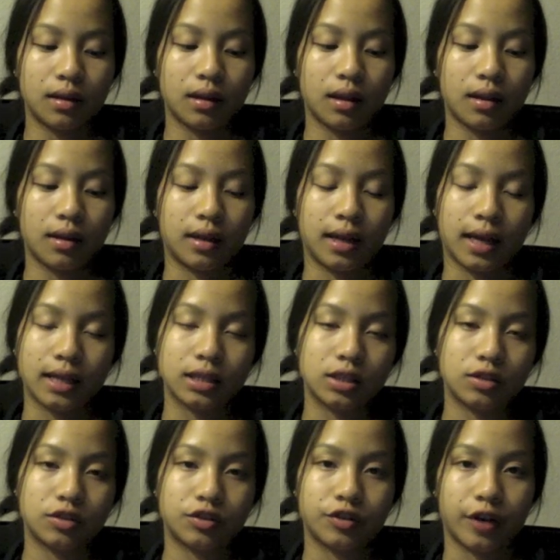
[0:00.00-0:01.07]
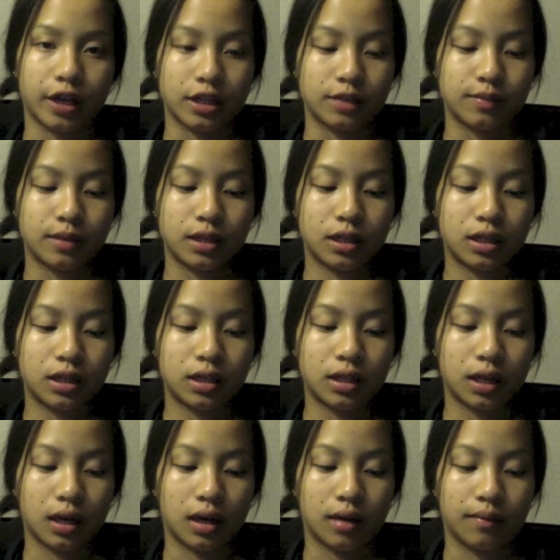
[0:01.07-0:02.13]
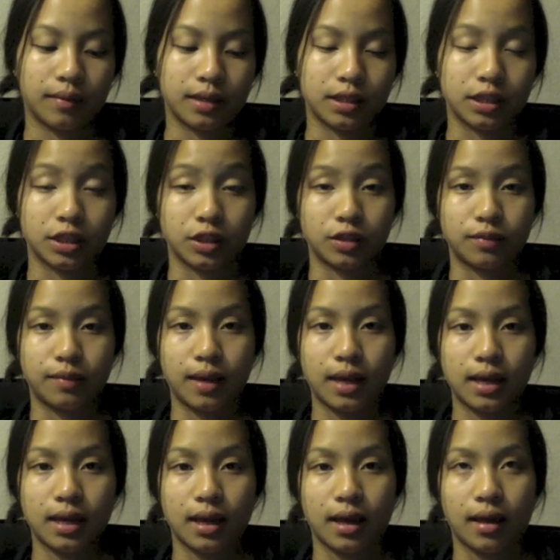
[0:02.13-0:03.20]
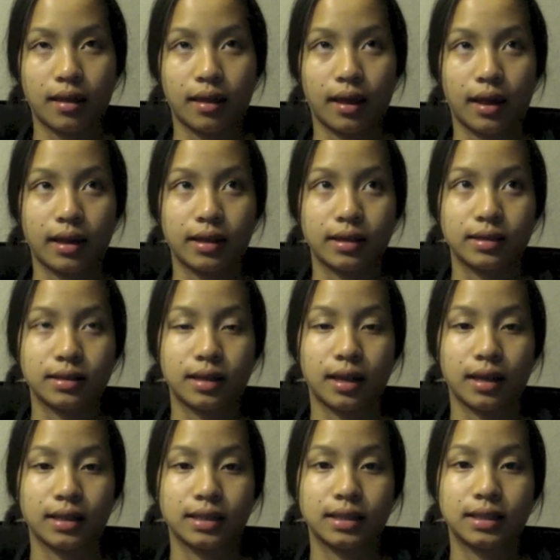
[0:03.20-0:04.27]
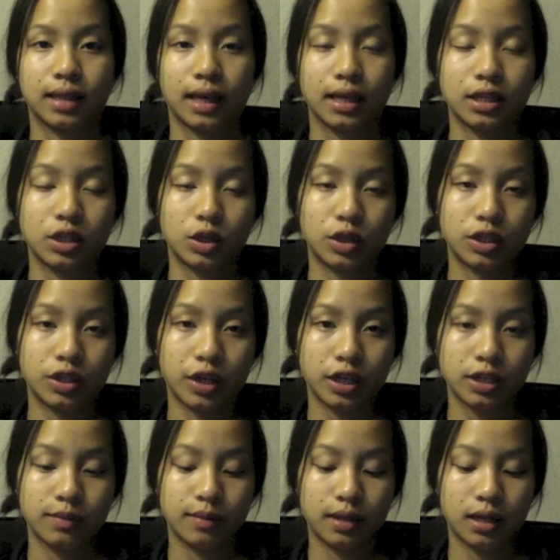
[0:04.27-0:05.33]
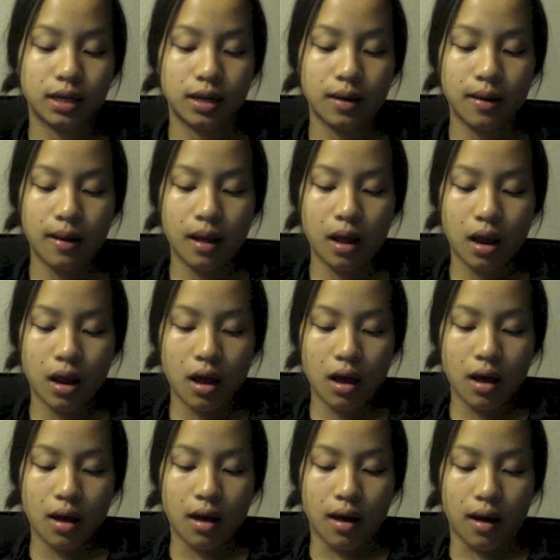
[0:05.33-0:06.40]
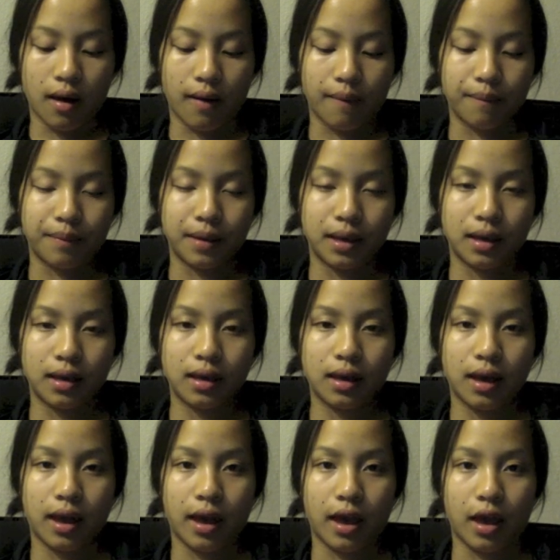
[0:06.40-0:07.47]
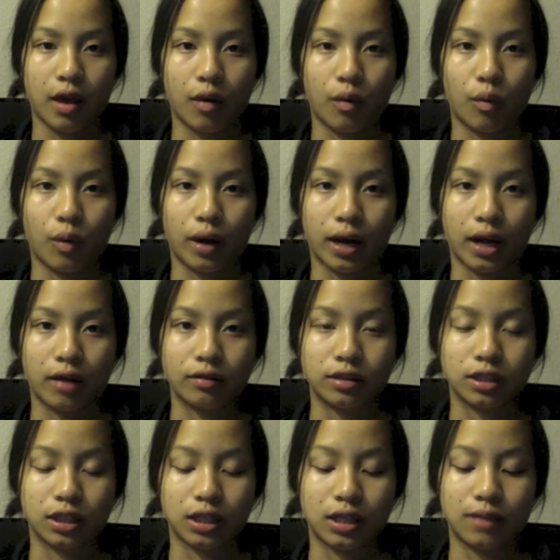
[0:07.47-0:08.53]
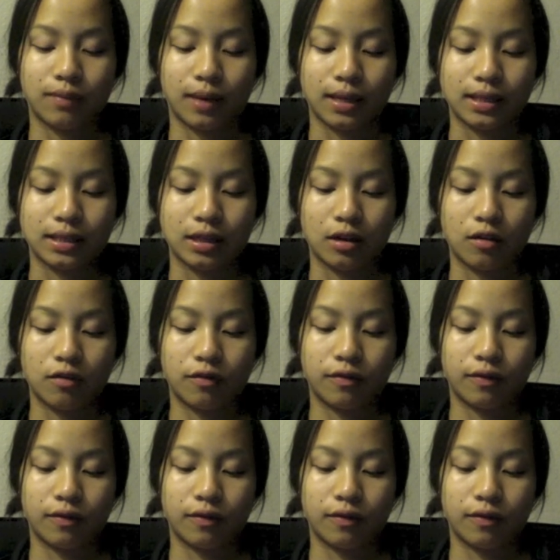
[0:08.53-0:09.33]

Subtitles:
The next neurotransmitter is glutamate, and that is an excitatory transmitter. Being a workout junkie myself,